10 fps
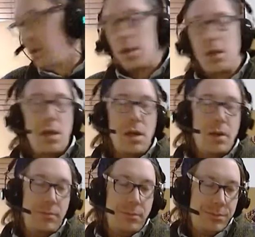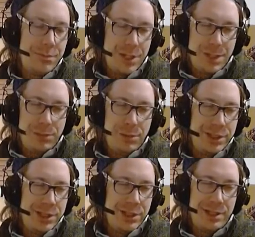Yep,
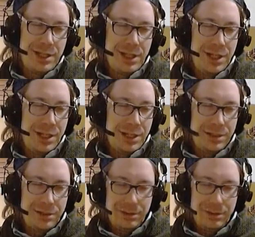everybody's gonna take a hit.